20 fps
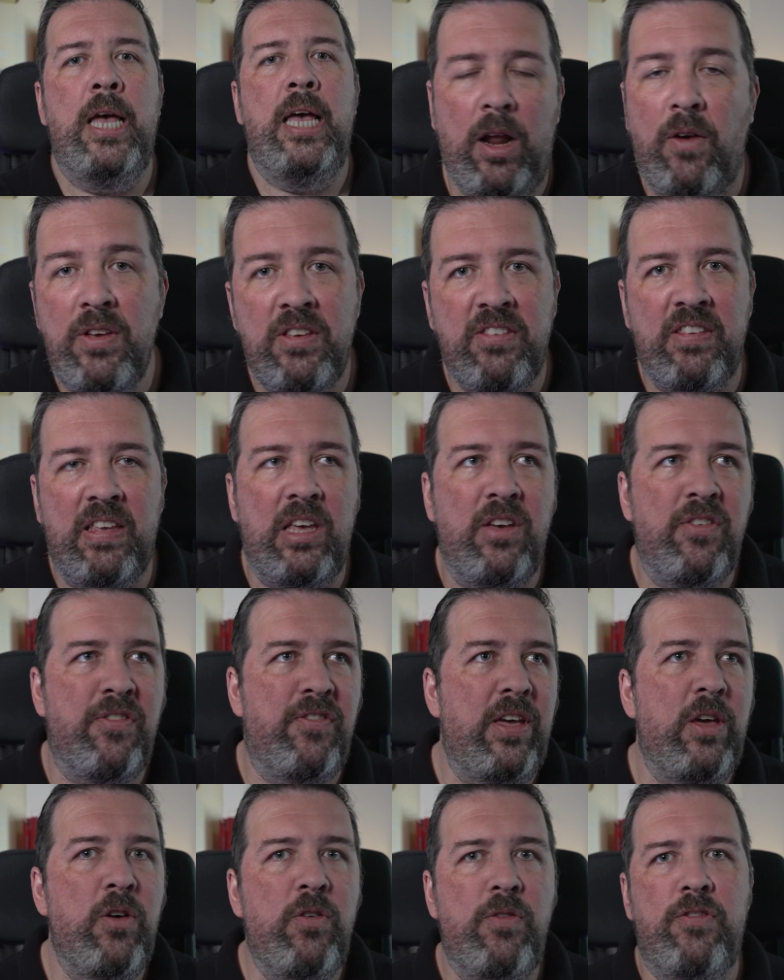Obviously, you
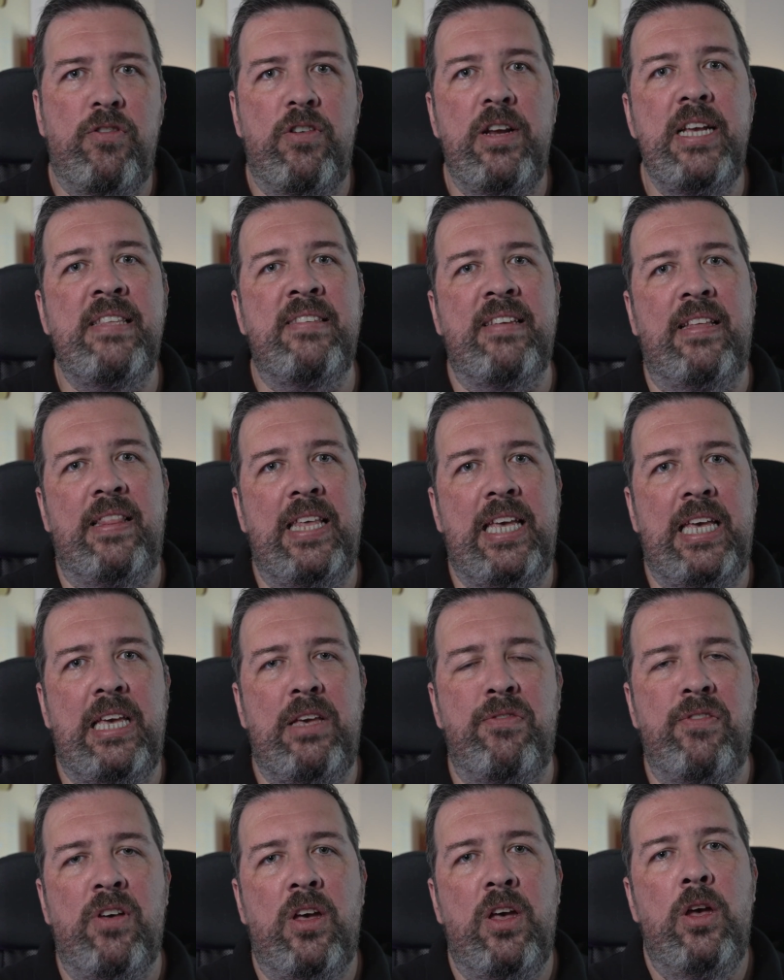feel free to
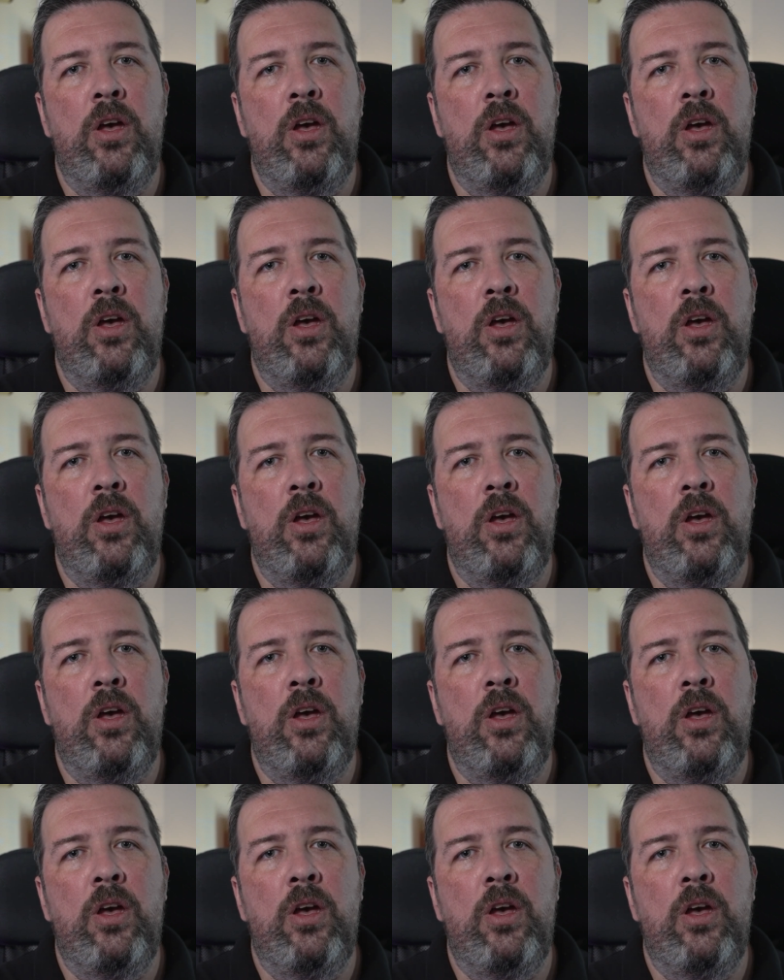leave